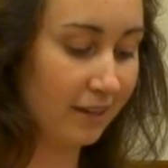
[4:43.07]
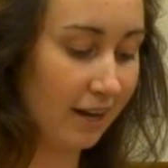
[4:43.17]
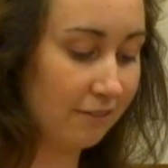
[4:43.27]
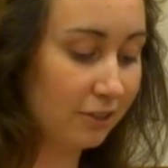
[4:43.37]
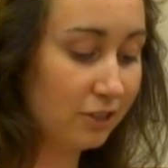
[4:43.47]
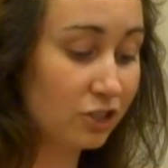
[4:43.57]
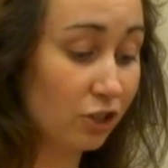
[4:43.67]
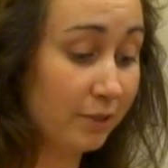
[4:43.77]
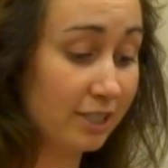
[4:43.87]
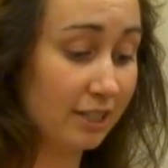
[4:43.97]
I've learned
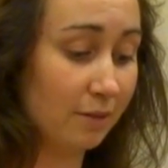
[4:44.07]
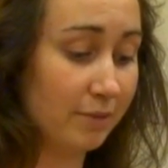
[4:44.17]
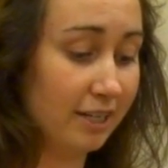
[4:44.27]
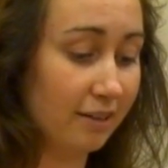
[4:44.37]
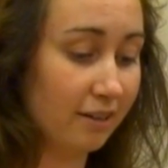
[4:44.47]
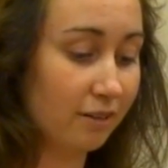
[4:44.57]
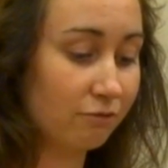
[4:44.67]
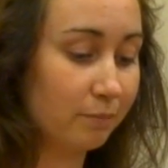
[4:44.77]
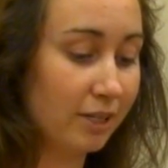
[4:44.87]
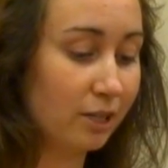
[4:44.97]
so much in coming here,
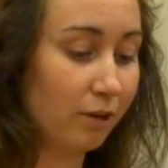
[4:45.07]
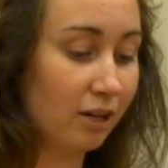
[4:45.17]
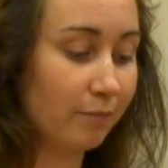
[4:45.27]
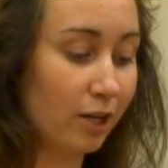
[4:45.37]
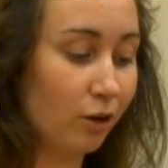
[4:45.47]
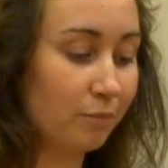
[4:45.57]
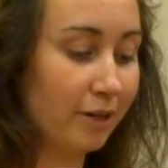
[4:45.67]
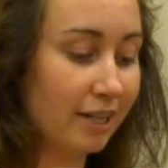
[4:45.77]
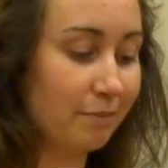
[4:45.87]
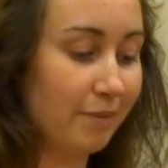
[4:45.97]
from being aware of my own
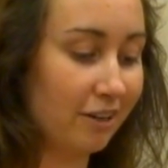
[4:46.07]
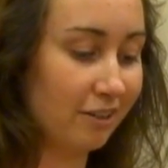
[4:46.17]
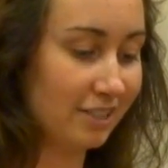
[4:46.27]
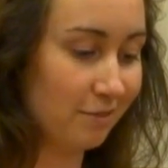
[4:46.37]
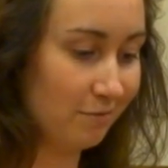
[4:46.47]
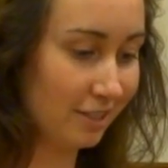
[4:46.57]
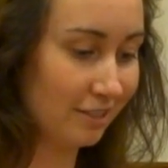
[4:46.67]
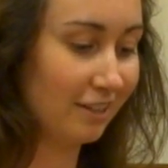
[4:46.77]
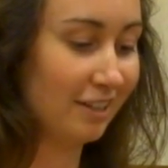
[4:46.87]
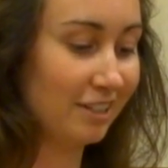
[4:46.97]
American mannerisms
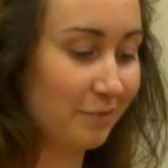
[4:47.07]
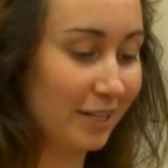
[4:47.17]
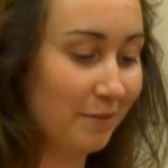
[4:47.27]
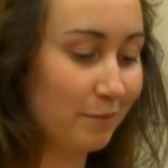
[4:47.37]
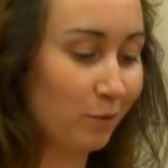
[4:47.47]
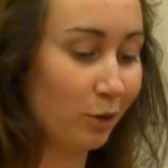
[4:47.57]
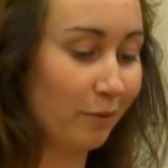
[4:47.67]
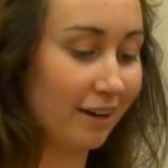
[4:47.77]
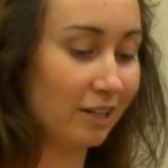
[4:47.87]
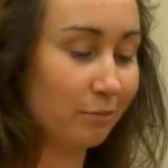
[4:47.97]
to becoming more
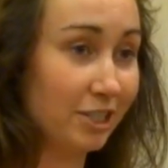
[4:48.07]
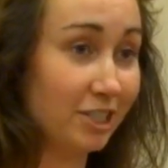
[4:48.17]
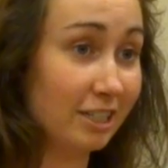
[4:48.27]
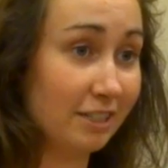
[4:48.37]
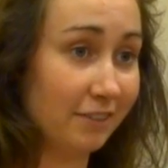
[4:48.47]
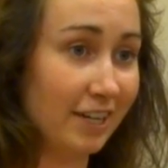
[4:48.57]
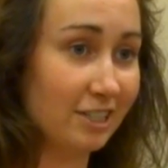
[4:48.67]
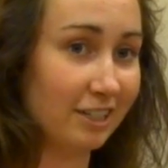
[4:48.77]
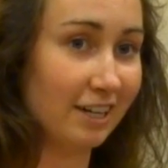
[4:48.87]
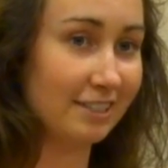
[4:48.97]
aware and appreciative of
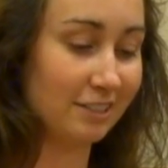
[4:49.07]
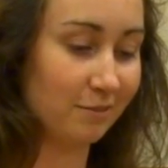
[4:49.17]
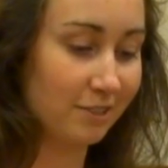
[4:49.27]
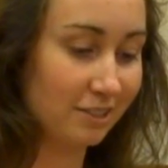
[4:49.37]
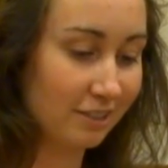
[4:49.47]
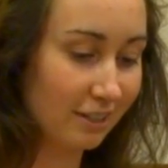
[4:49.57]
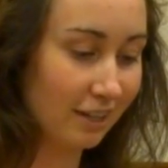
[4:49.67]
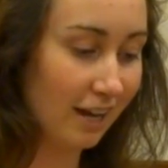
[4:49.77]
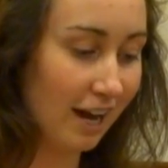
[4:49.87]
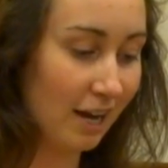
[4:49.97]
Asian customs.
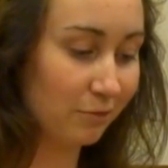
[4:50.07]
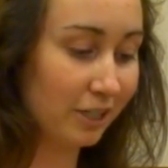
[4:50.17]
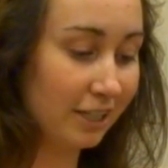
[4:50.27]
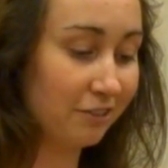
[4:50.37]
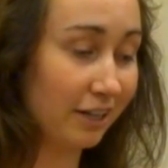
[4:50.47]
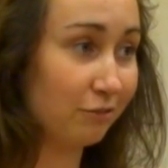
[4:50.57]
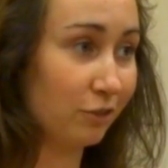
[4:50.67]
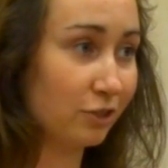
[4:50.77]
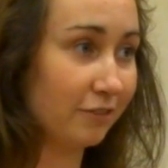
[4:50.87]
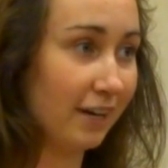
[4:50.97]
I'm really
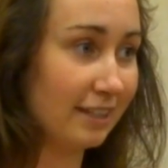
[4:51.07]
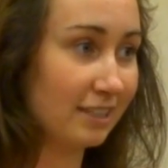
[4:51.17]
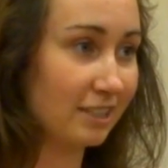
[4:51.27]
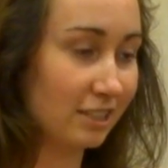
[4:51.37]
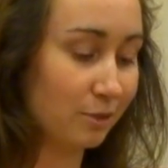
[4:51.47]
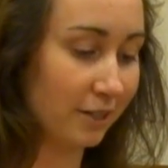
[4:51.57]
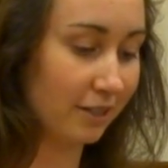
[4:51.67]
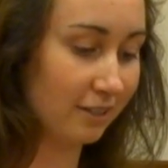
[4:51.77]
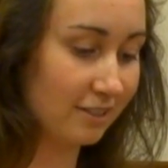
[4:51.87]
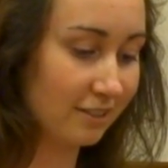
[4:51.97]
grateful to have had this
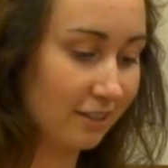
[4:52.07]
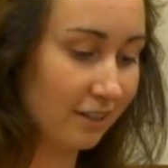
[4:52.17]
experience.